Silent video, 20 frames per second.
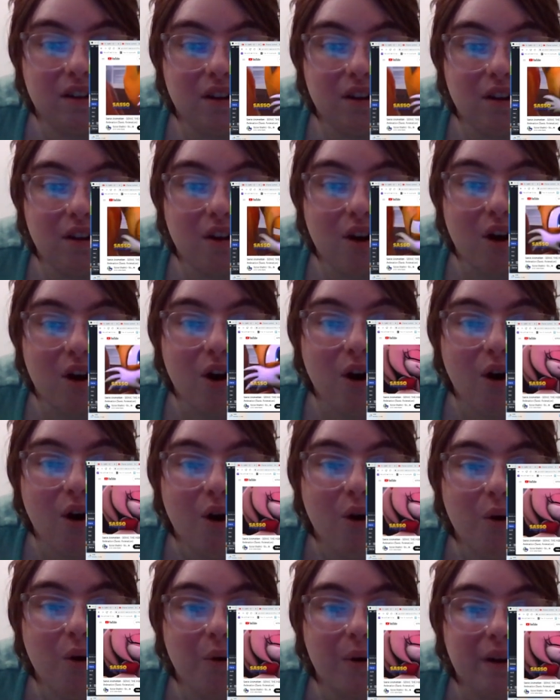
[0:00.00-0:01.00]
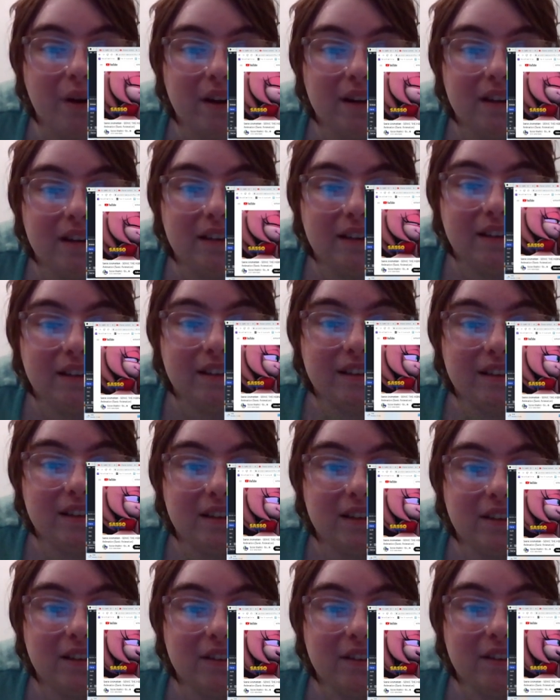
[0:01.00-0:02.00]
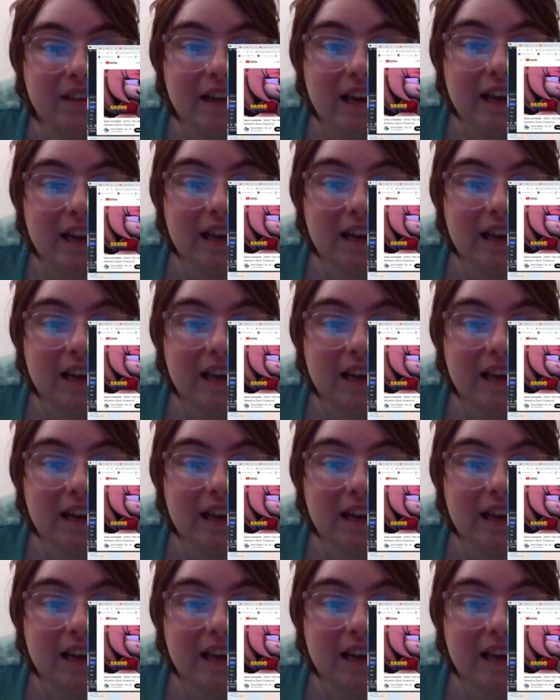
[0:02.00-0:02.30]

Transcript: Hmm. Oh! Huh.